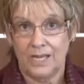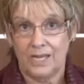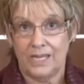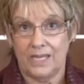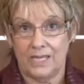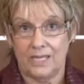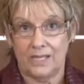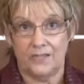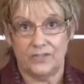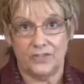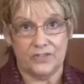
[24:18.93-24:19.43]

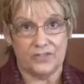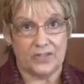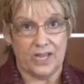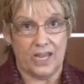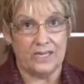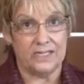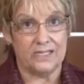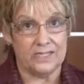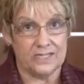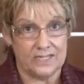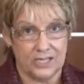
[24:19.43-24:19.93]
is a
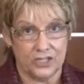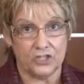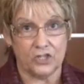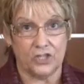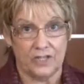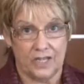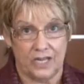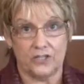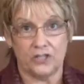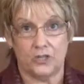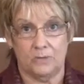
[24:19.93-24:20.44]
distinction
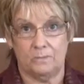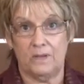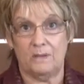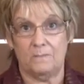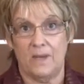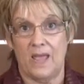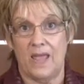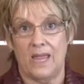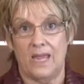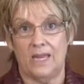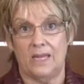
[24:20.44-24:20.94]
that should be
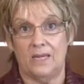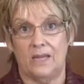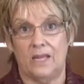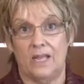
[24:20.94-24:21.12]
made,